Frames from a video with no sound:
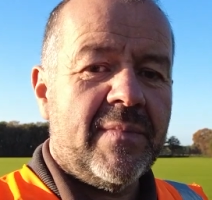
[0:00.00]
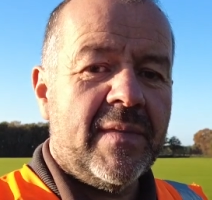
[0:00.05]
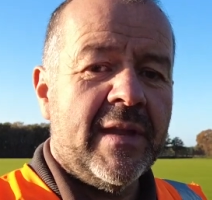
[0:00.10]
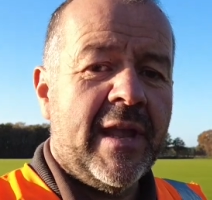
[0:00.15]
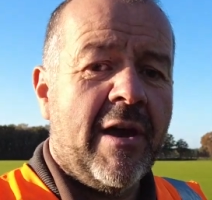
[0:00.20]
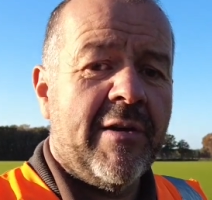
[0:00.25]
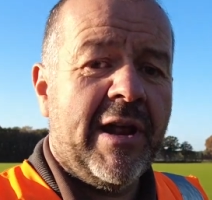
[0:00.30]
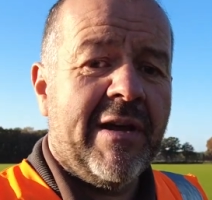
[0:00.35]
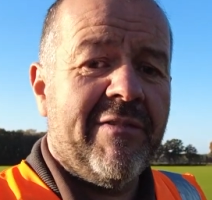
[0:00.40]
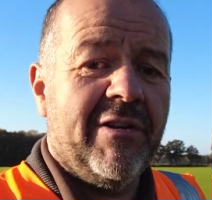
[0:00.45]

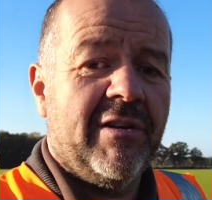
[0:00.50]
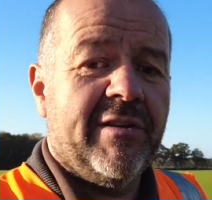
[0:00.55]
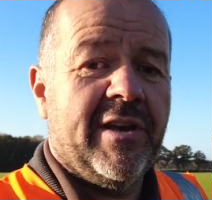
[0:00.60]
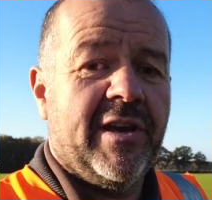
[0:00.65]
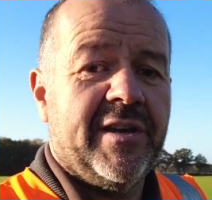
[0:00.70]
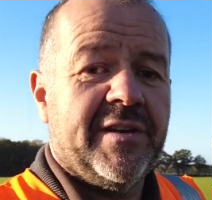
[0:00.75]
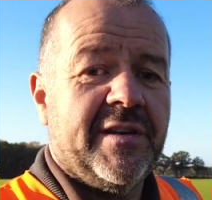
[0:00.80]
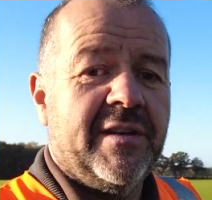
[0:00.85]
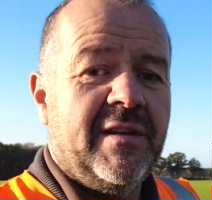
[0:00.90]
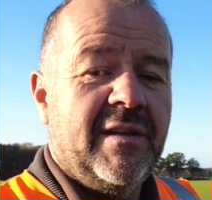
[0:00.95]
go and have a look
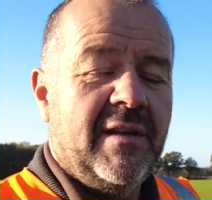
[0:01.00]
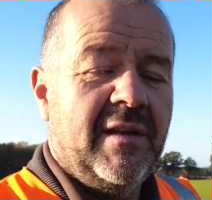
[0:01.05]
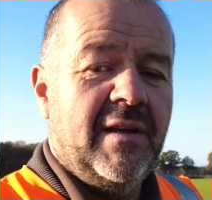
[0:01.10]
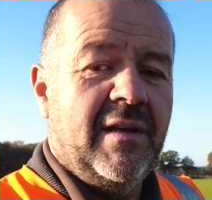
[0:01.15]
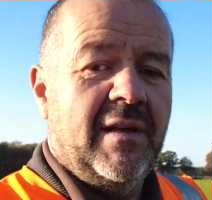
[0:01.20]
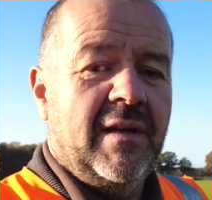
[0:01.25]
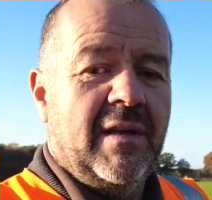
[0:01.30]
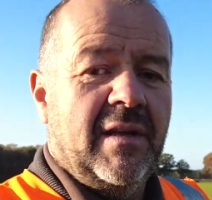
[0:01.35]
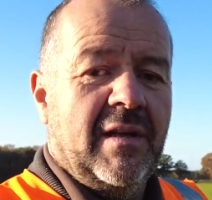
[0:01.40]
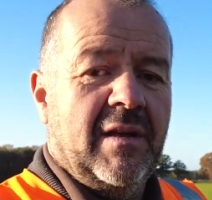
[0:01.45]
at
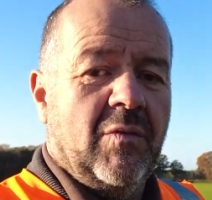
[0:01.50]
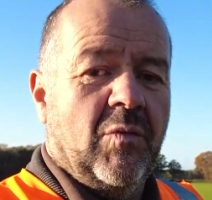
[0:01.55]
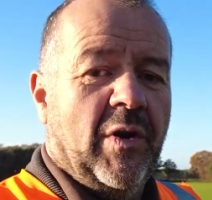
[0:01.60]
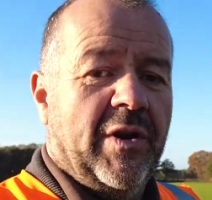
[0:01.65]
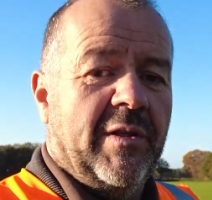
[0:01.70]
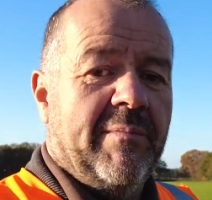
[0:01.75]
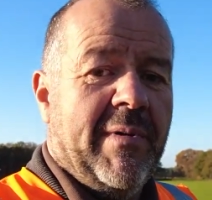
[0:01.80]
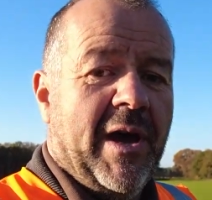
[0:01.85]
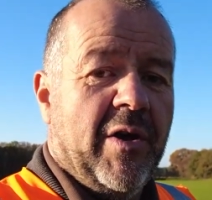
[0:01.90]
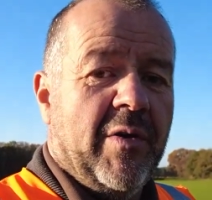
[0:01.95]

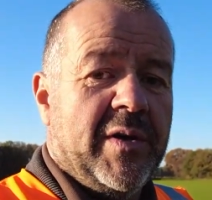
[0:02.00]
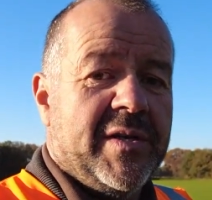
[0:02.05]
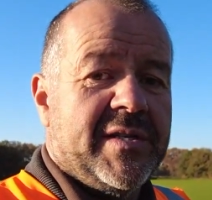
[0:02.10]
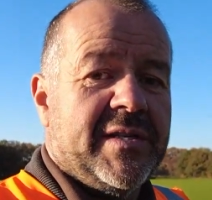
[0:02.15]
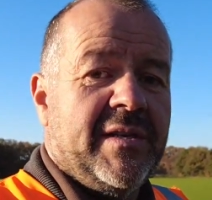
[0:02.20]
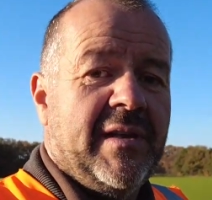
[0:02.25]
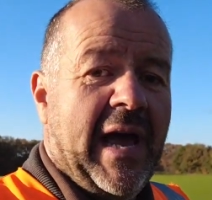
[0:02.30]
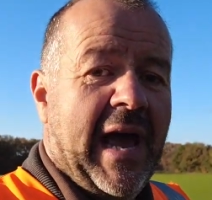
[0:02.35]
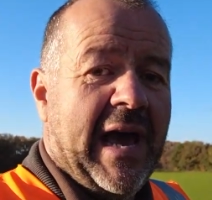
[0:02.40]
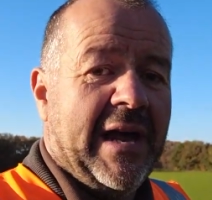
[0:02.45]
one of the
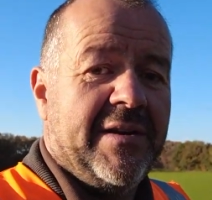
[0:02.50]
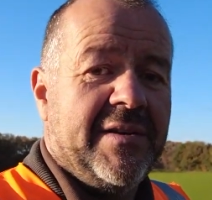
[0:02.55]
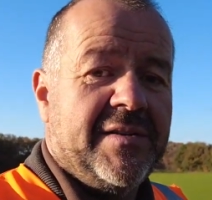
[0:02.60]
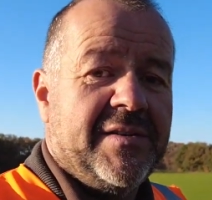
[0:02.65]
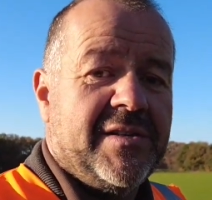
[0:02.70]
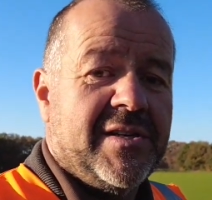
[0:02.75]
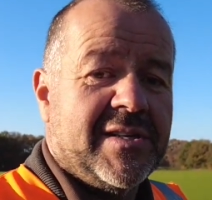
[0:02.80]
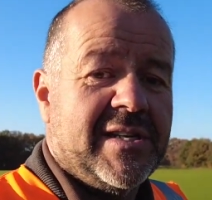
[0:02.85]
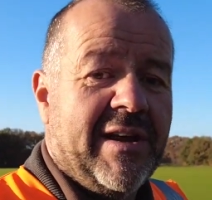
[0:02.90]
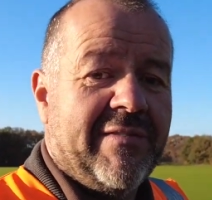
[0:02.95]
mowers
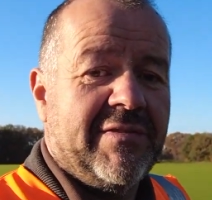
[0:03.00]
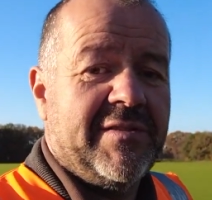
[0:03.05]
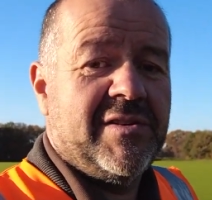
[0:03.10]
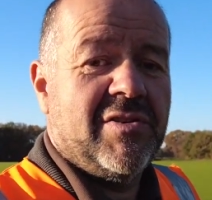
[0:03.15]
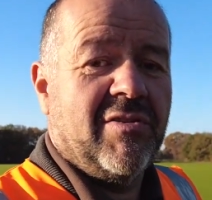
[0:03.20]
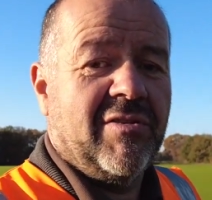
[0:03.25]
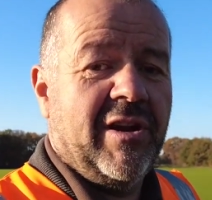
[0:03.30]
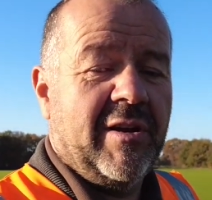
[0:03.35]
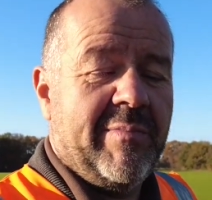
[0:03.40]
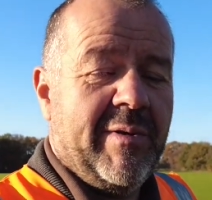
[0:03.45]
and just talk
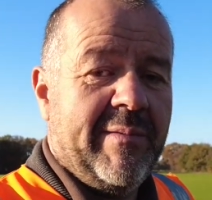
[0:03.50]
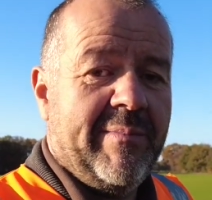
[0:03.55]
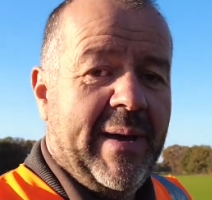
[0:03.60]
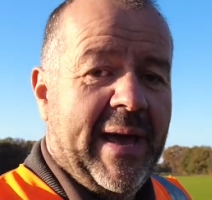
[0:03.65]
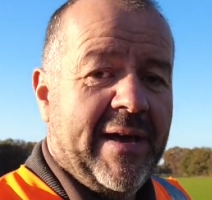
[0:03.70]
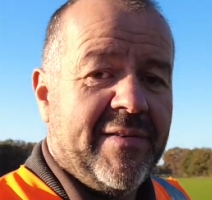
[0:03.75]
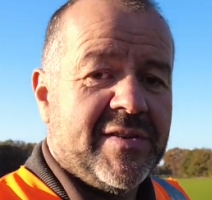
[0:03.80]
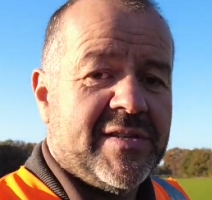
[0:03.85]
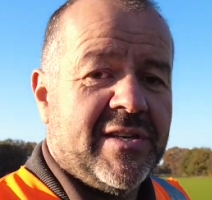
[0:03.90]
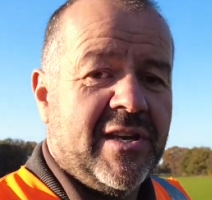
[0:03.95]
a little bit
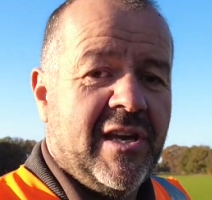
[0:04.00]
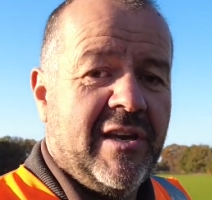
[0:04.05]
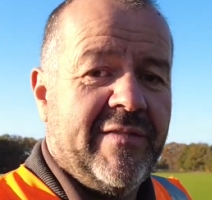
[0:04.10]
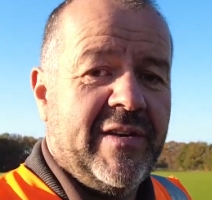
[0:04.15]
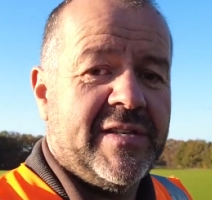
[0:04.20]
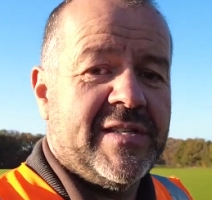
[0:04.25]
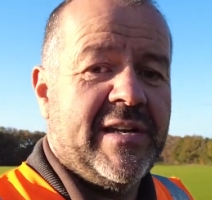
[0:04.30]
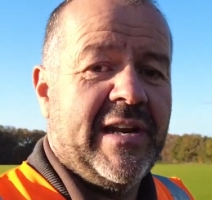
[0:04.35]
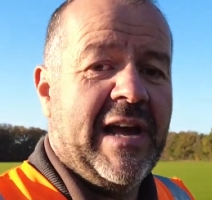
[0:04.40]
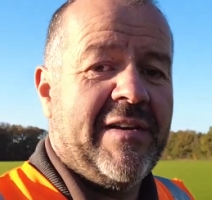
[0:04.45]
about the
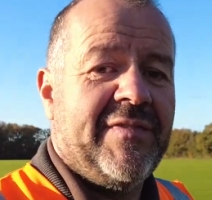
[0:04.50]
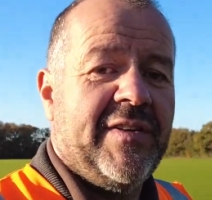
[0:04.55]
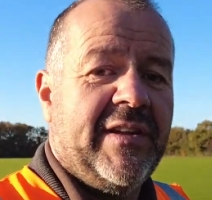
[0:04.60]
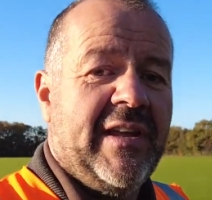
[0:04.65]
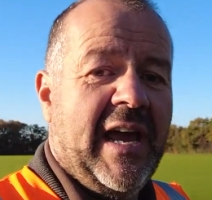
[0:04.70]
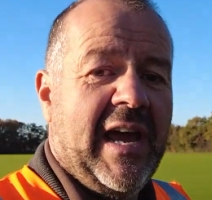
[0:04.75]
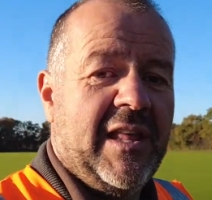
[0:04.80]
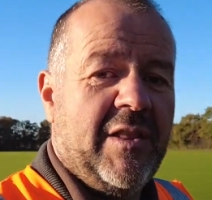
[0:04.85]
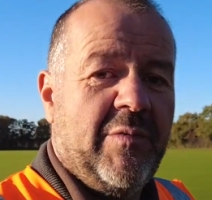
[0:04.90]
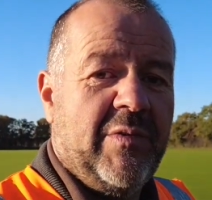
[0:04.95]
service and
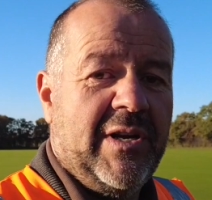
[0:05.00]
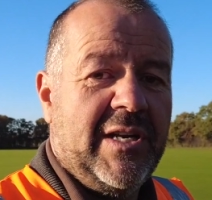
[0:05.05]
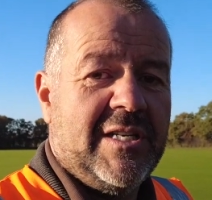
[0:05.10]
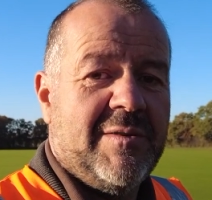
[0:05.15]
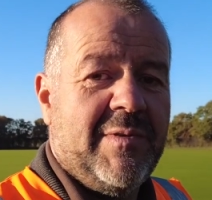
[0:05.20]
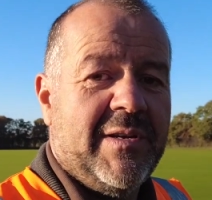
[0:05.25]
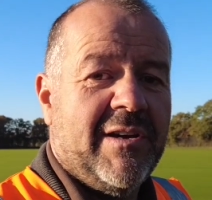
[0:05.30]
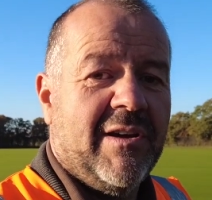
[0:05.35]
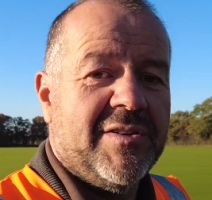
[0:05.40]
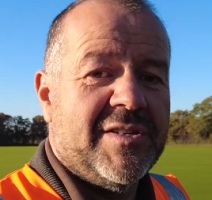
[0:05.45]
aftercare that we need
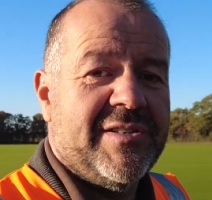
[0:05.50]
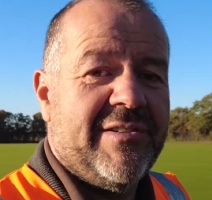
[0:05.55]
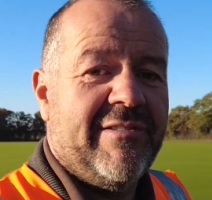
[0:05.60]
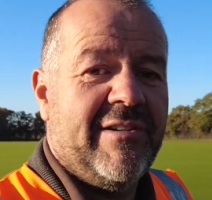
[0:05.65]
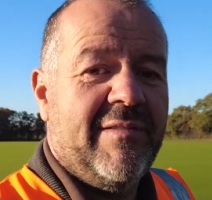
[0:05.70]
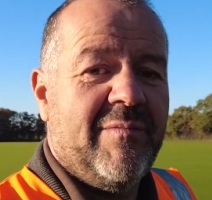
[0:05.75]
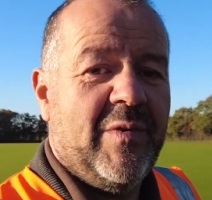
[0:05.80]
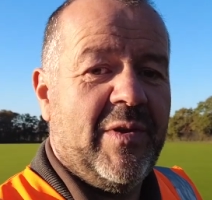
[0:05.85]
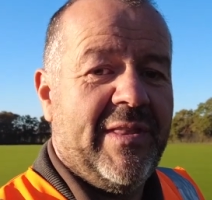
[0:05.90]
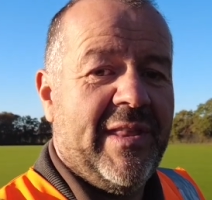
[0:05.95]
to be
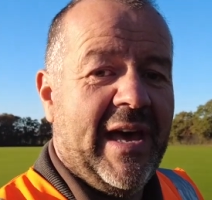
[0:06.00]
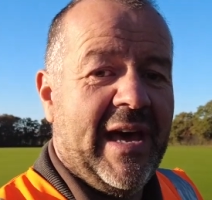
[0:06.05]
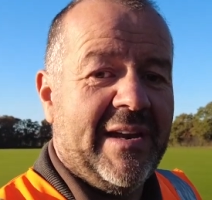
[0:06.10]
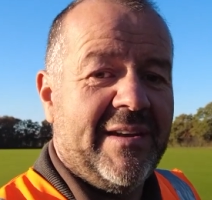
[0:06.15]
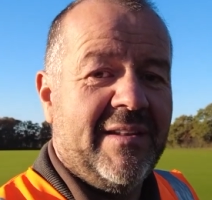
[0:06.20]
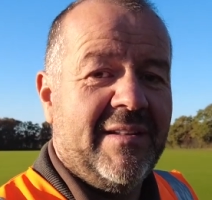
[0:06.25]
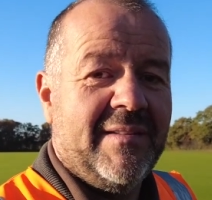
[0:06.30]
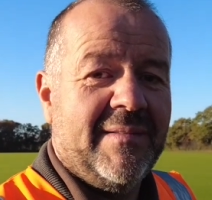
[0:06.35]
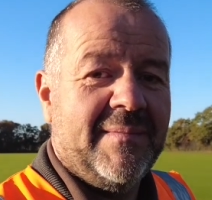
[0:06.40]
considering with that.